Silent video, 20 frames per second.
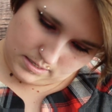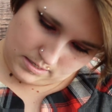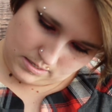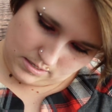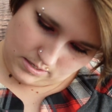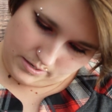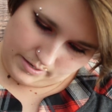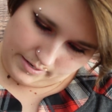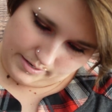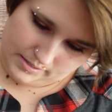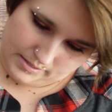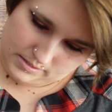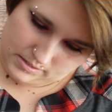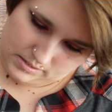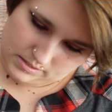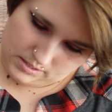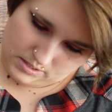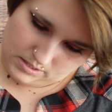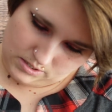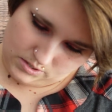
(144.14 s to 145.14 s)
Alright,
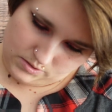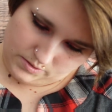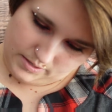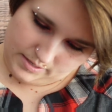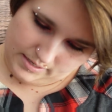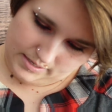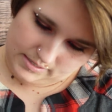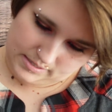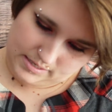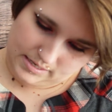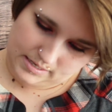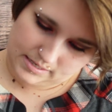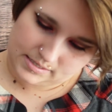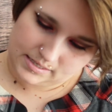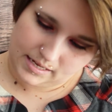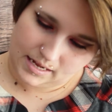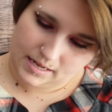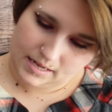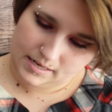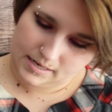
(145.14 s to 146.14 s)
so it does
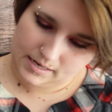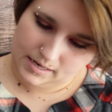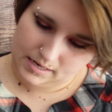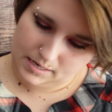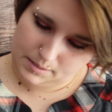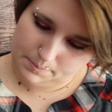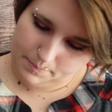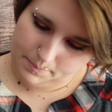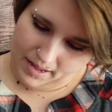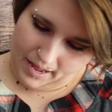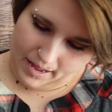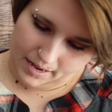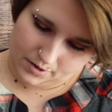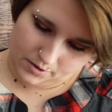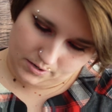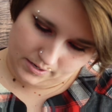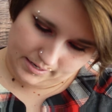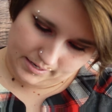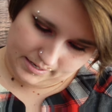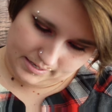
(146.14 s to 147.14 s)
need
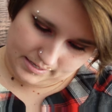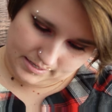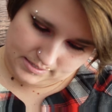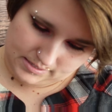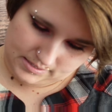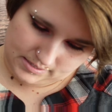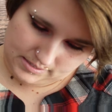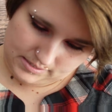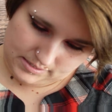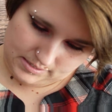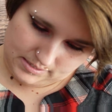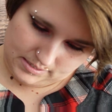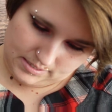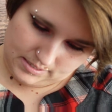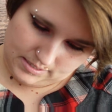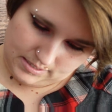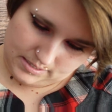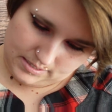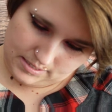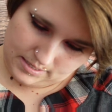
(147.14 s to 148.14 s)
batteries,
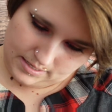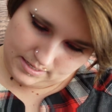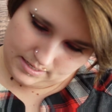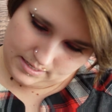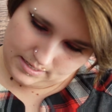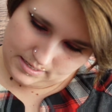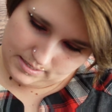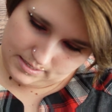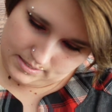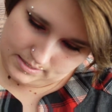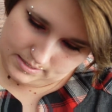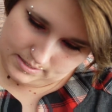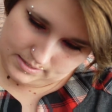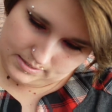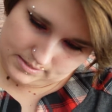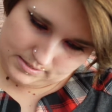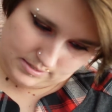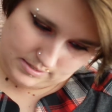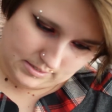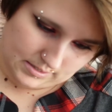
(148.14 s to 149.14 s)
and
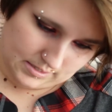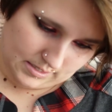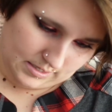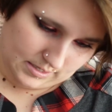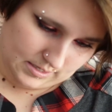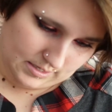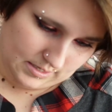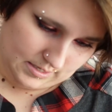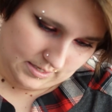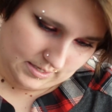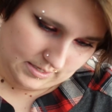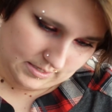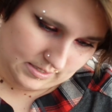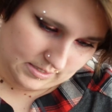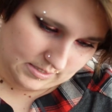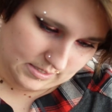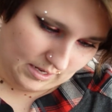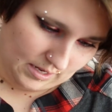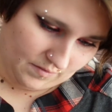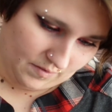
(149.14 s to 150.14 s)
let's see, it
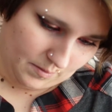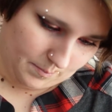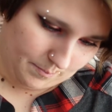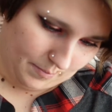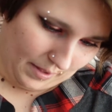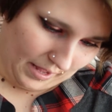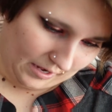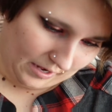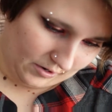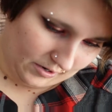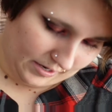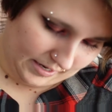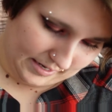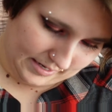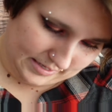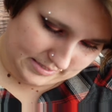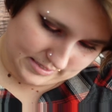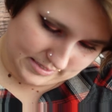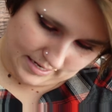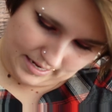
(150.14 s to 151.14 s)
does have a battery
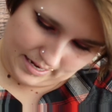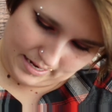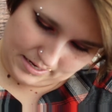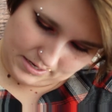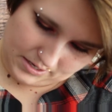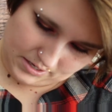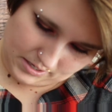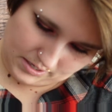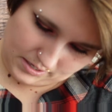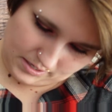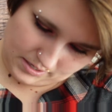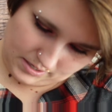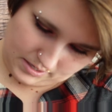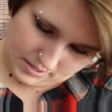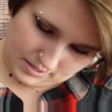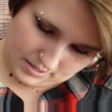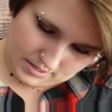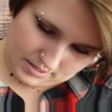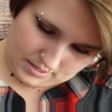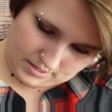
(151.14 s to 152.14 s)
indicator,
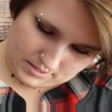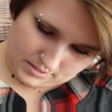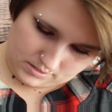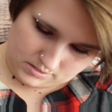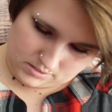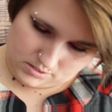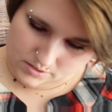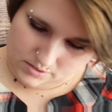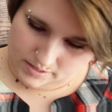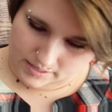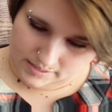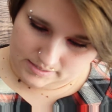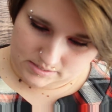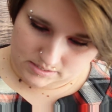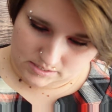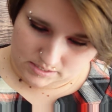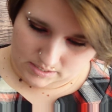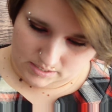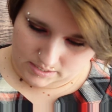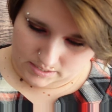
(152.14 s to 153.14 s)
so that's
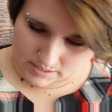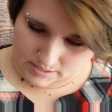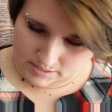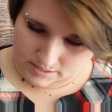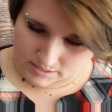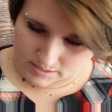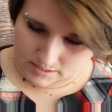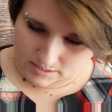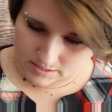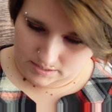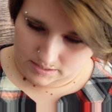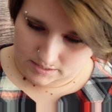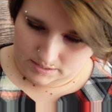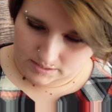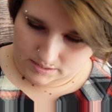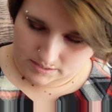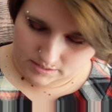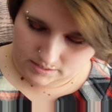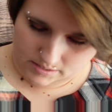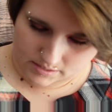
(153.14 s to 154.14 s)
good.
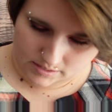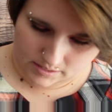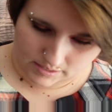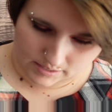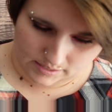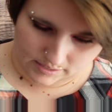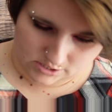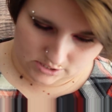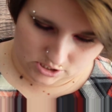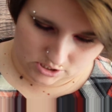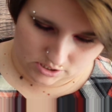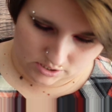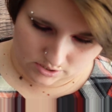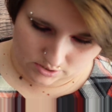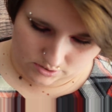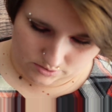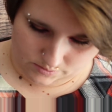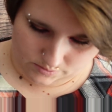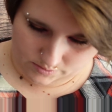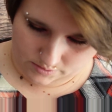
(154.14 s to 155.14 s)
That lets you
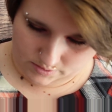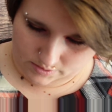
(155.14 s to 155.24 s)
know,